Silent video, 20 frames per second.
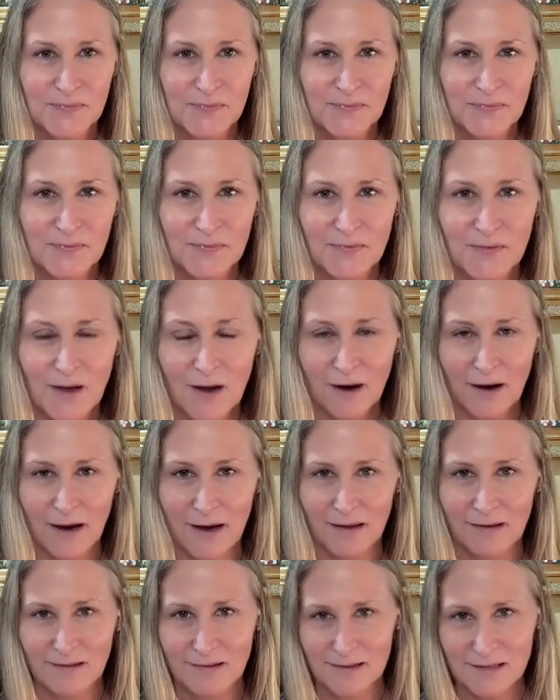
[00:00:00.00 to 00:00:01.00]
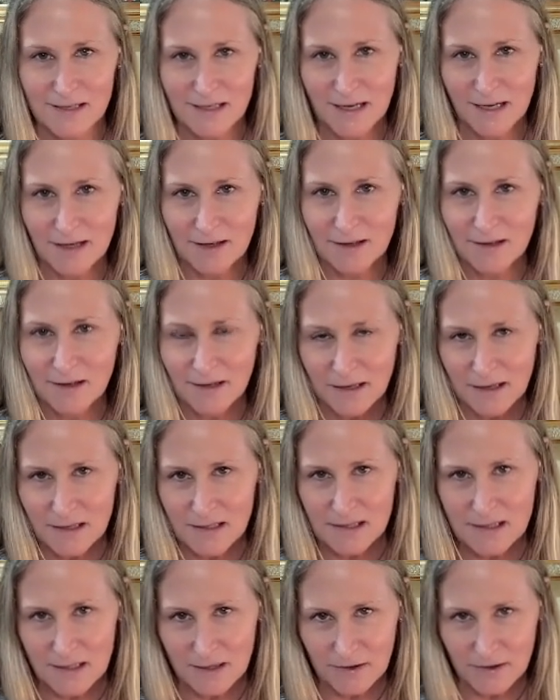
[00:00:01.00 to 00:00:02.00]
All right, let's take a look at
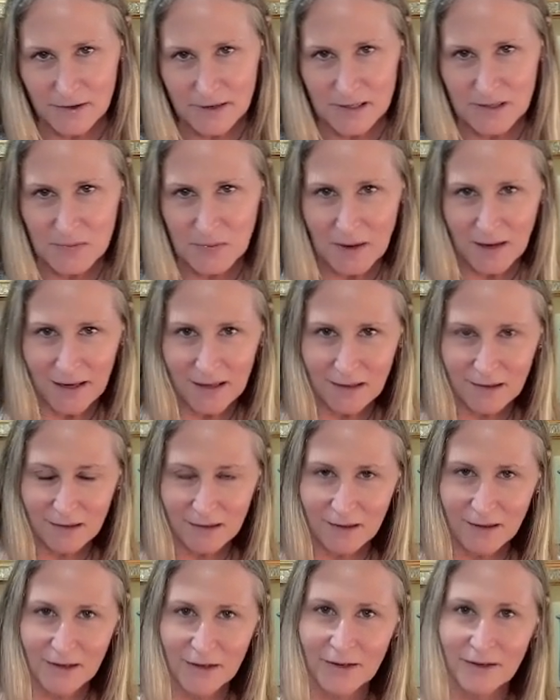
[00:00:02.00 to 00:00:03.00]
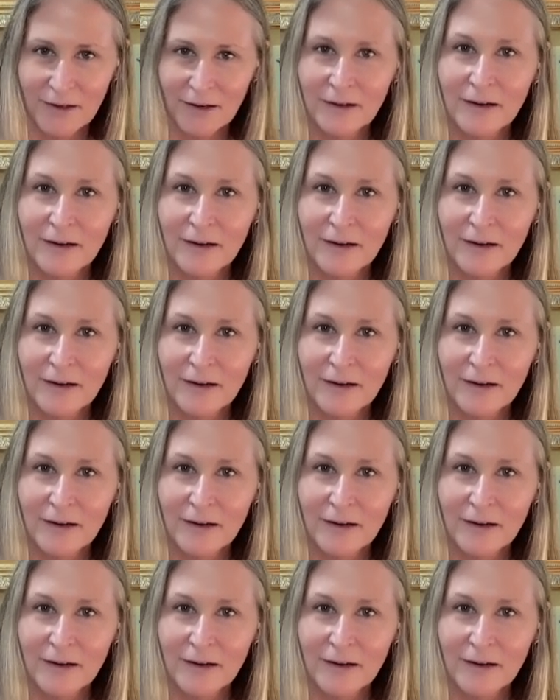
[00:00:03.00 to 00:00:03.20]
Siri's painting here.